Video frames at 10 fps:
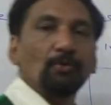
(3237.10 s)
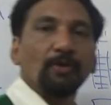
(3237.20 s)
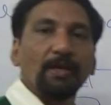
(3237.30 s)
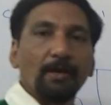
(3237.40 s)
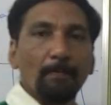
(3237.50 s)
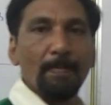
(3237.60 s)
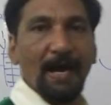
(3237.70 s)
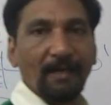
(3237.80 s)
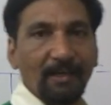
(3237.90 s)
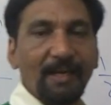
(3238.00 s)
to a
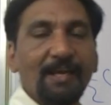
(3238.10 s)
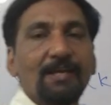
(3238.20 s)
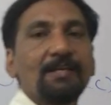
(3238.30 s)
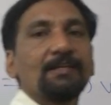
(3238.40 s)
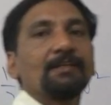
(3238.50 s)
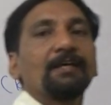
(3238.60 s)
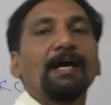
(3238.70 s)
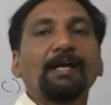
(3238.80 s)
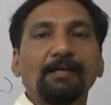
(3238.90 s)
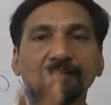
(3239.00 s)
battery
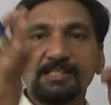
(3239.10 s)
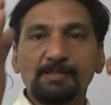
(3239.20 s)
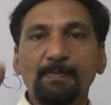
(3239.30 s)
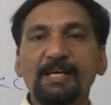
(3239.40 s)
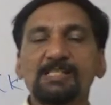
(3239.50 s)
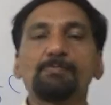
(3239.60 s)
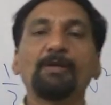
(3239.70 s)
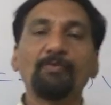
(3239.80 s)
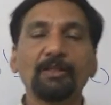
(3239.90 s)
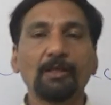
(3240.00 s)
and the space
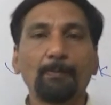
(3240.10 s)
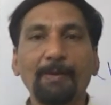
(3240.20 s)
between the